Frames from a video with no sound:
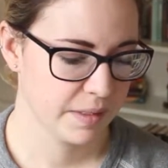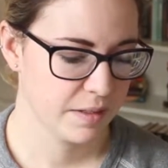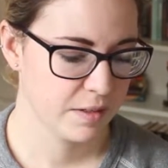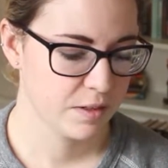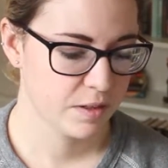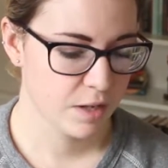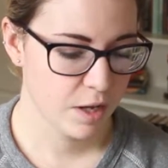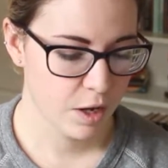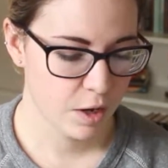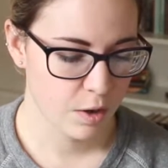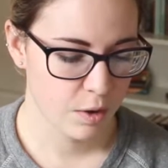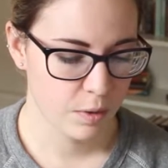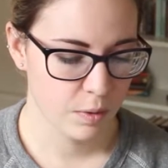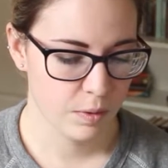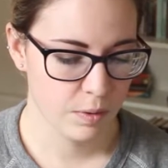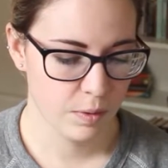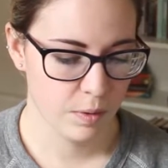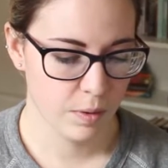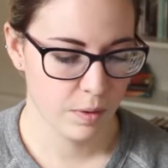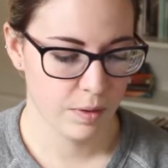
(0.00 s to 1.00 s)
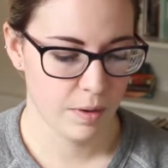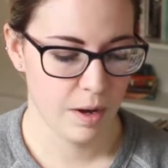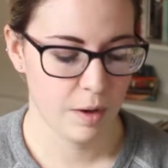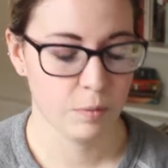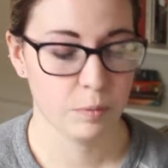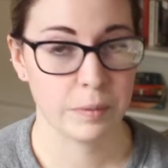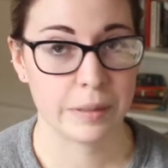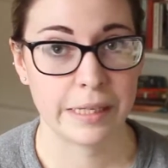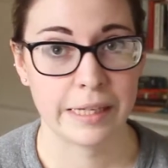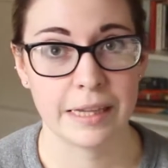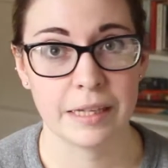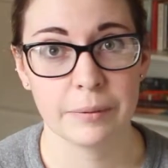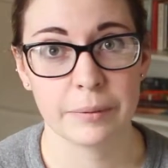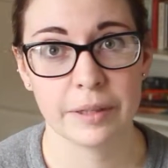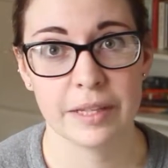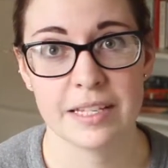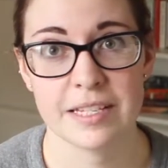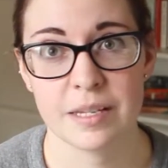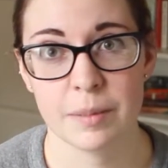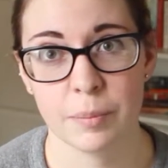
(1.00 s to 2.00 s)
So a really,
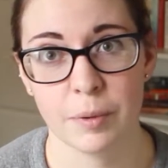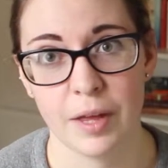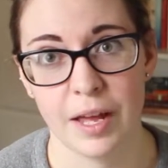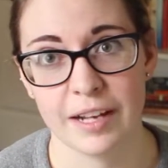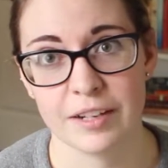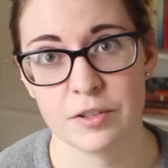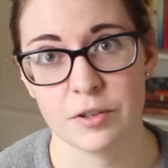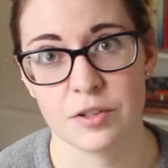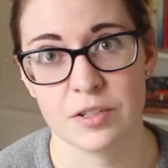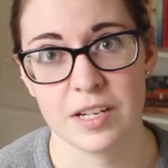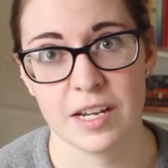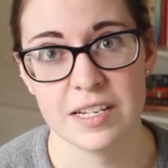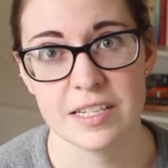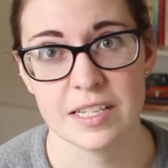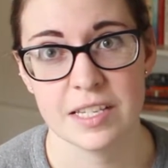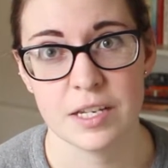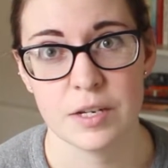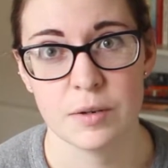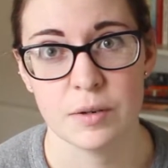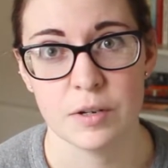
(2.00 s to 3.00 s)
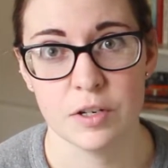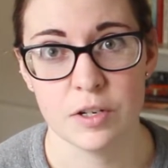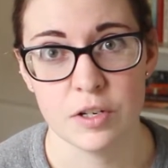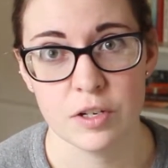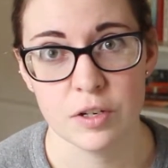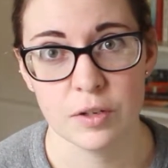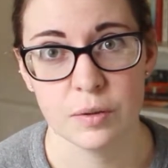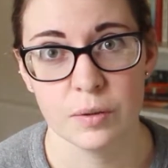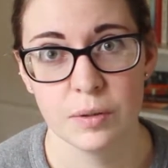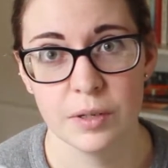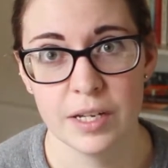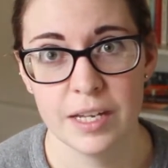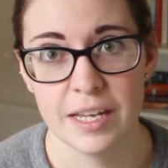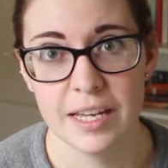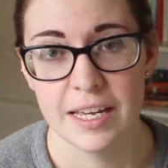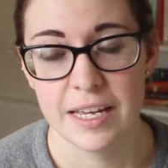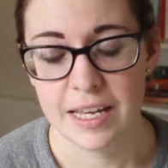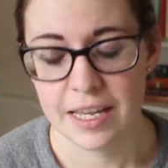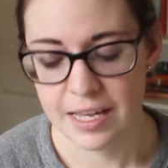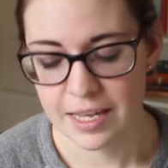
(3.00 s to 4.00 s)
really simple exercise that you can do
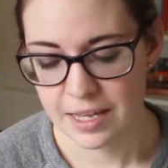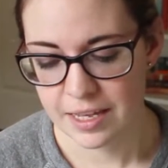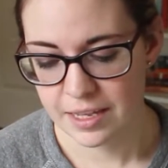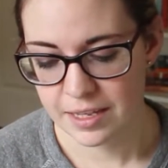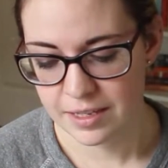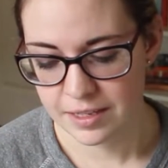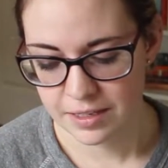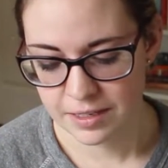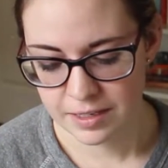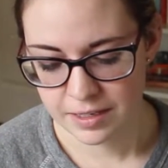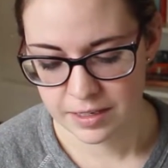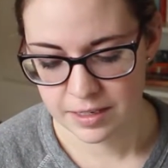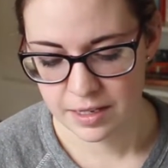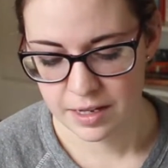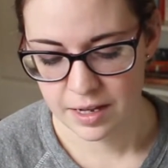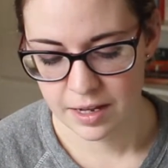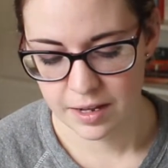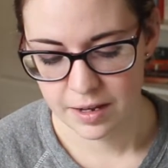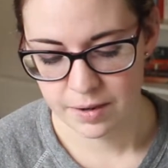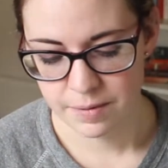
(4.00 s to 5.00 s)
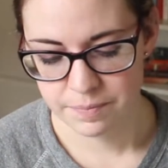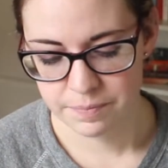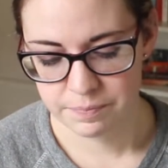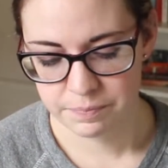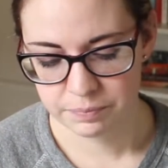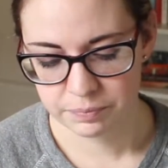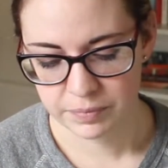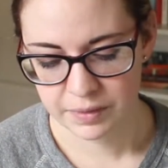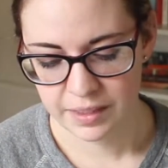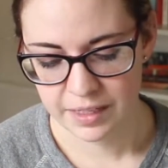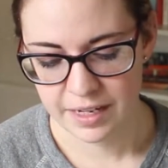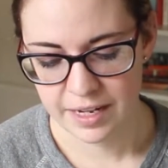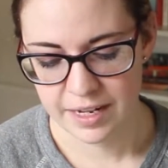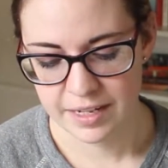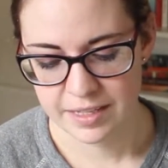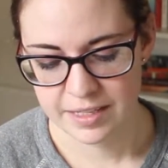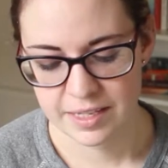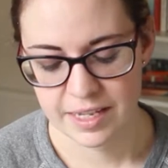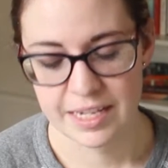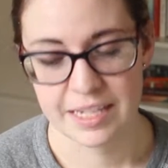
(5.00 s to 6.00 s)
is
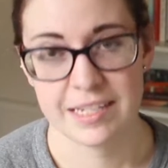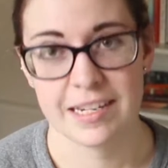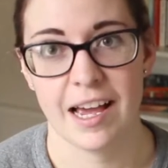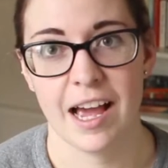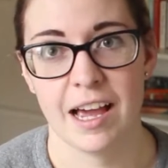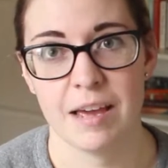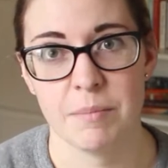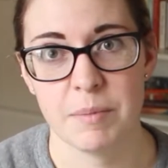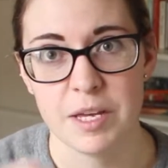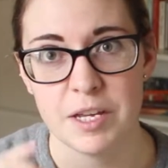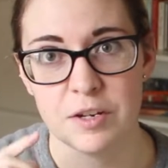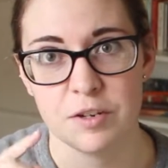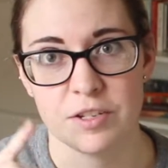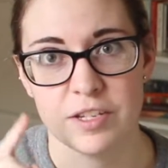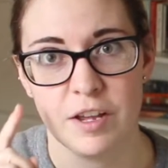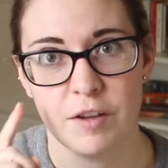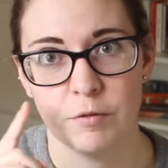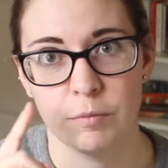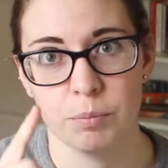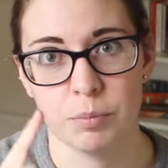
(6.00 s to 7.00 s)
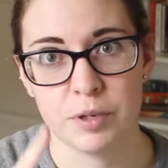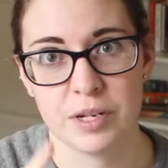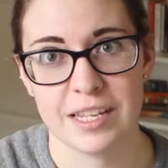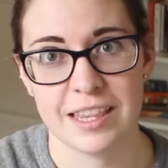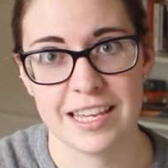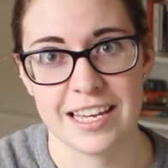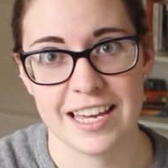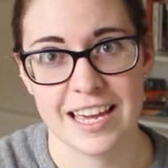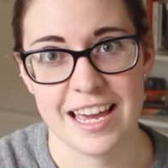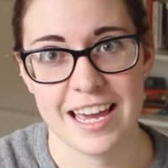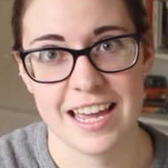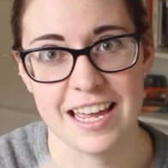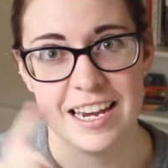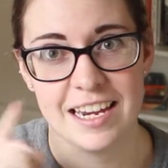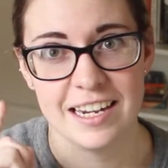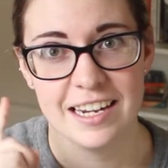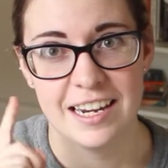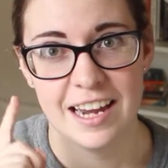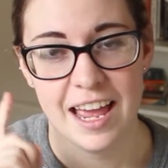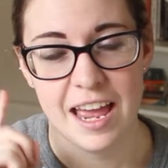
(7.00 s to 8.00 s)
it's like timing yourself breathing
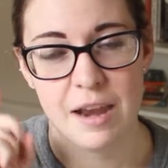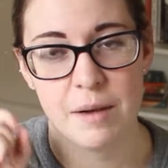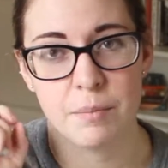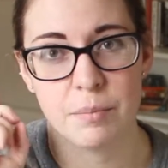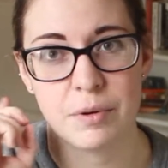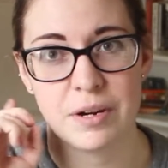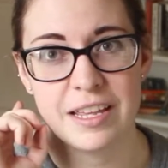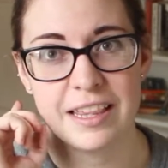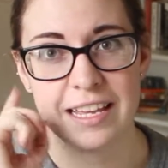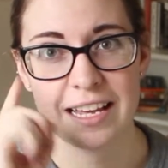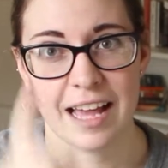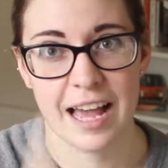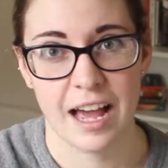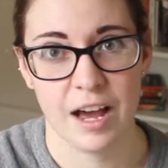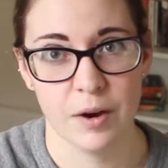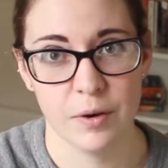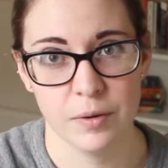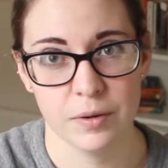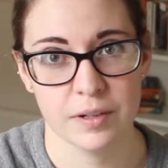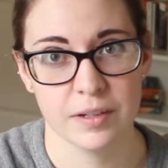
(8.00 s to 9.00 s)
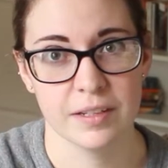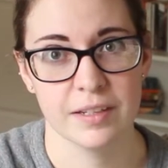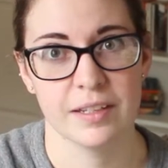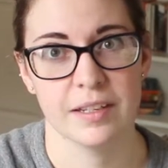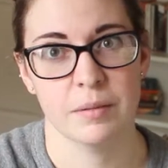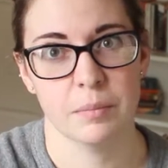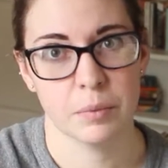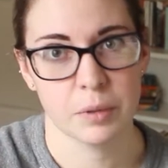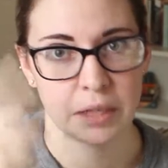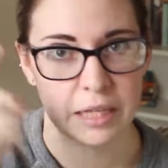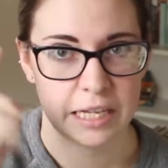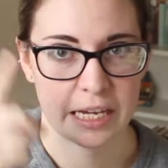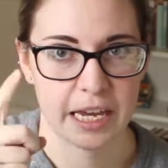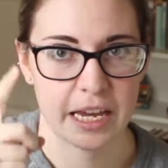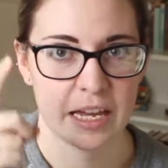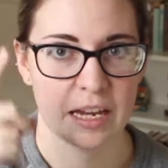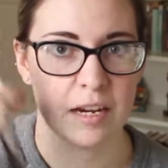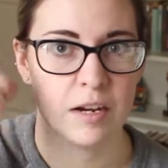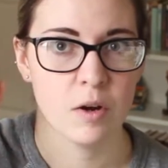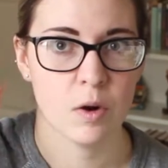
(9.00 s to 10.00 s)
in and breathing out, breathing
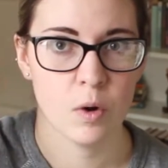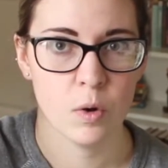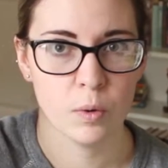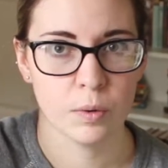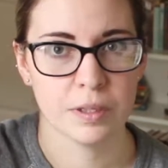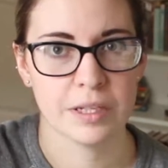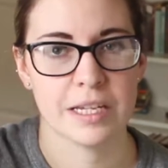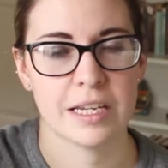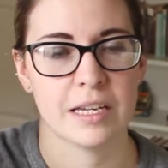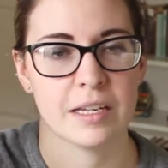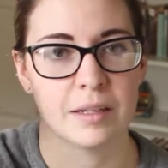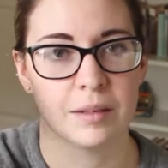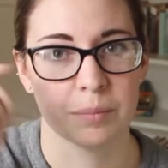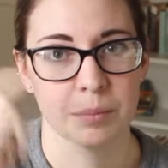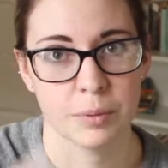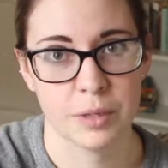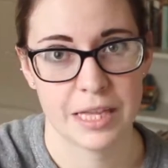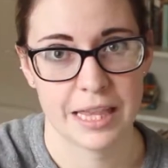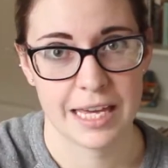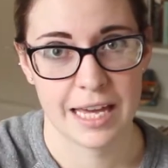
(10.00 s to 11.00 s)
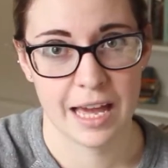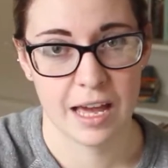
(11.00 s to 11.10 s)
in, holding, breathing